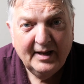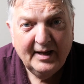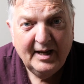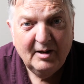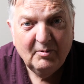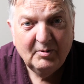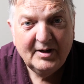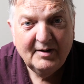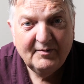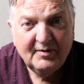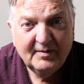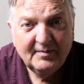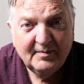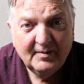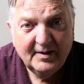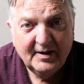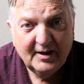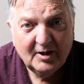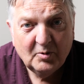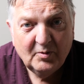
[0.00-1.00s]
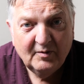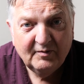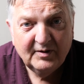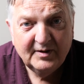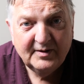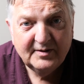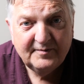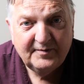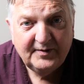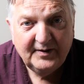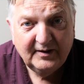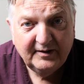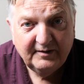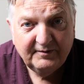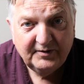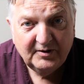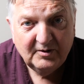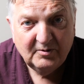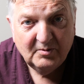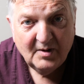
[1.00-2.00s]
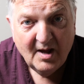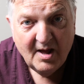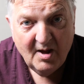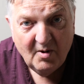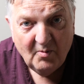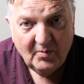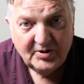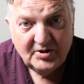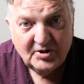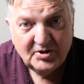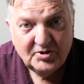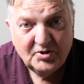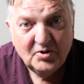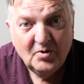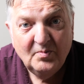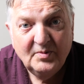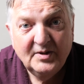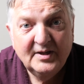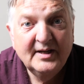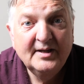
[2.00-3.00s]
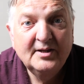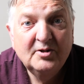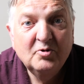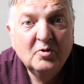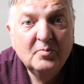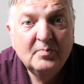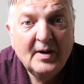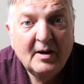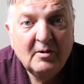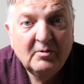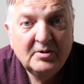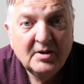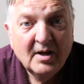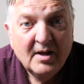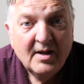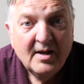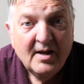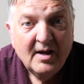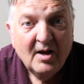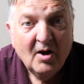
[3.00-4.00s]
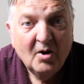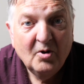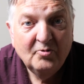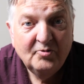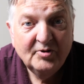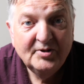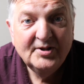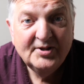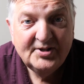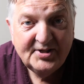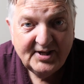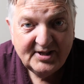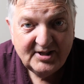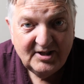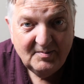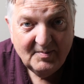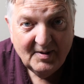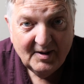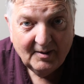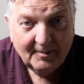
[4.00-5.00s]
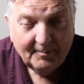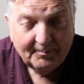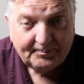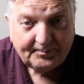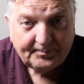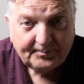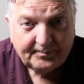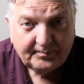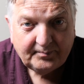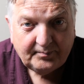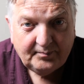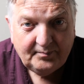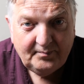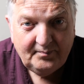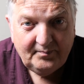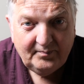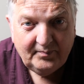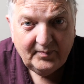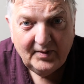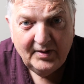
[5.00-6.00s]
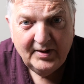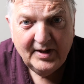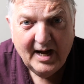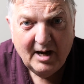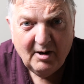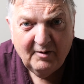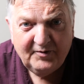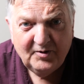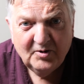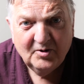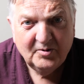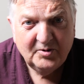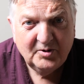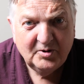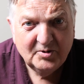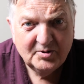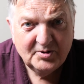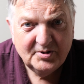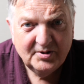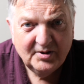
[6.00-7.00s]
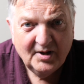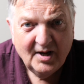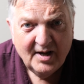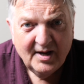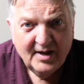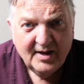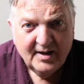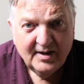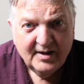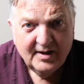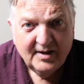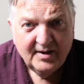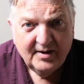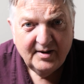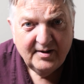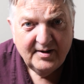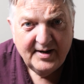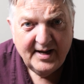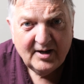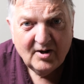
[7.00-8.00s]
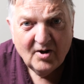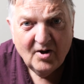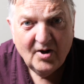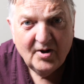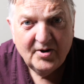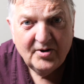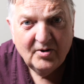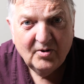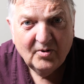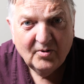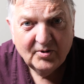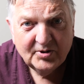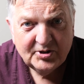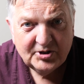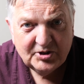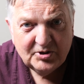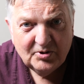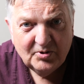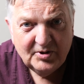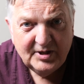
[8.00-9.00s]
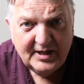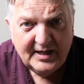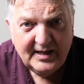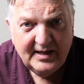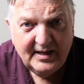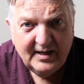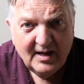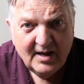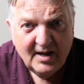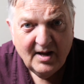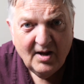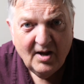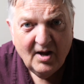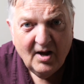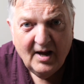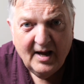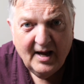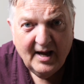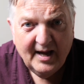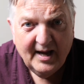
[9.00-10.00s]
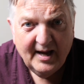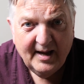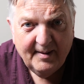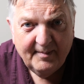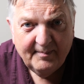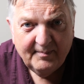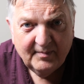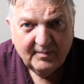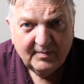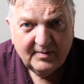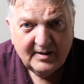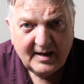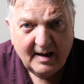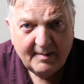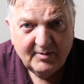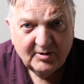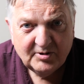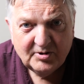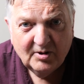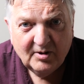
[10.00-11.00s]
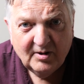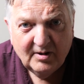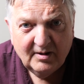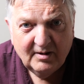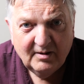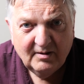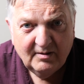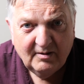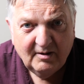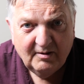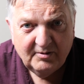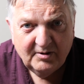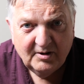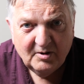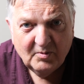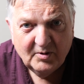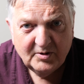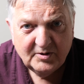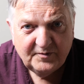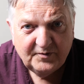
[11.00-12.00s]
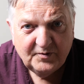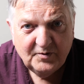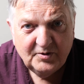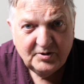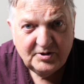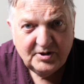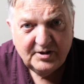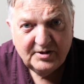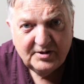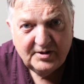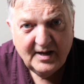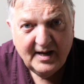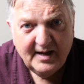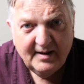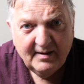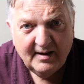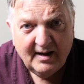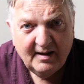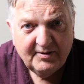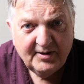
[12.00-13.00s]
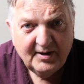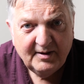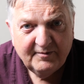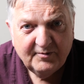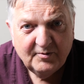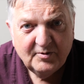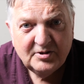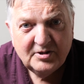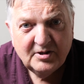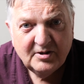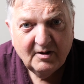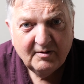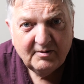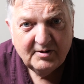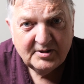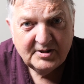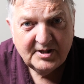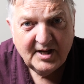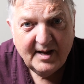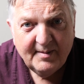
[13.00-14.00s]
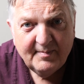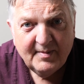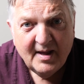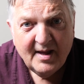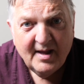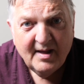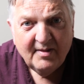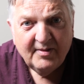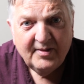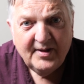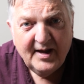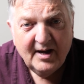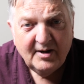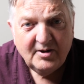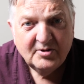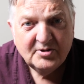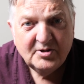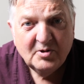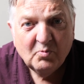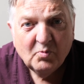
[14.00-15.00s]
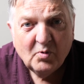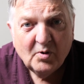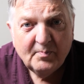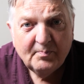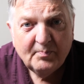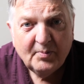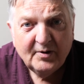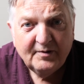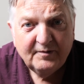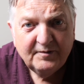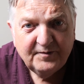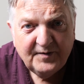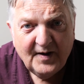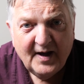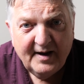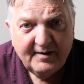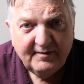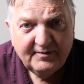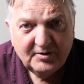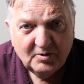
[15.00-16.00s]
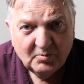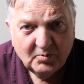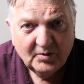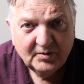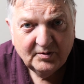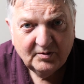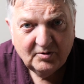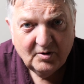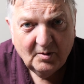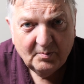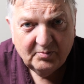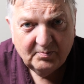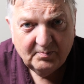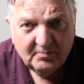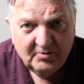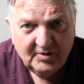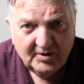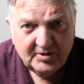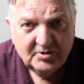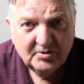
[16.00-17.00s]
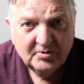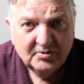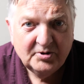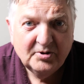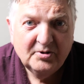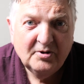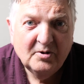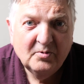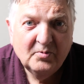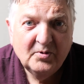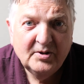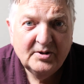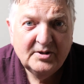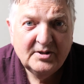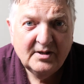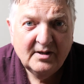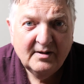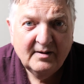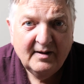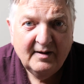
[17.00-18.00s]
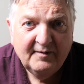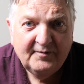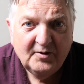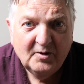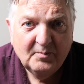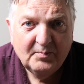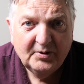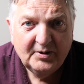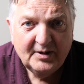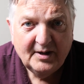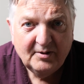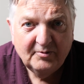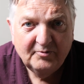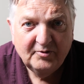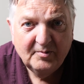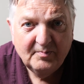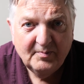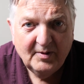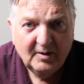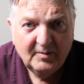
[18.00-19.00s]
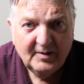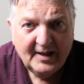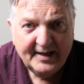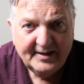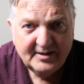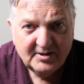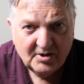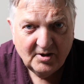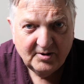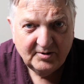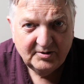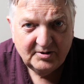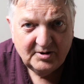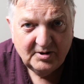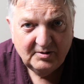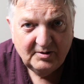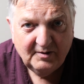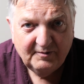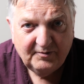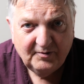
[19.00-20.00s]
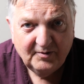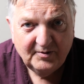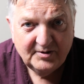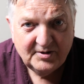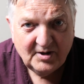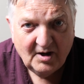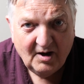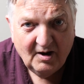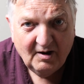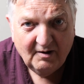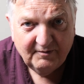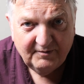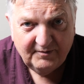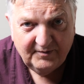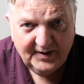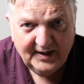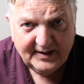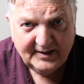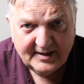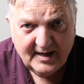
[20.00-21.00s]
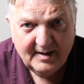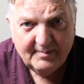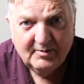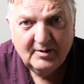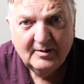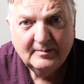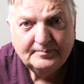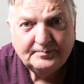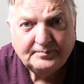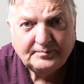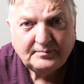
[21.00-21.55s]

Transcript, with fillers: it will give a, an equivalent field of view, which is zoomed in to about 160mm. Now, if you're using Nikon or Sony um, cameras or a lot of the other ones, Fuji's there, I think Fuji are the same. They are using a 1.5 to 1 crop ratio. So in other words, if you put the 100mm lens onto the front of that camera,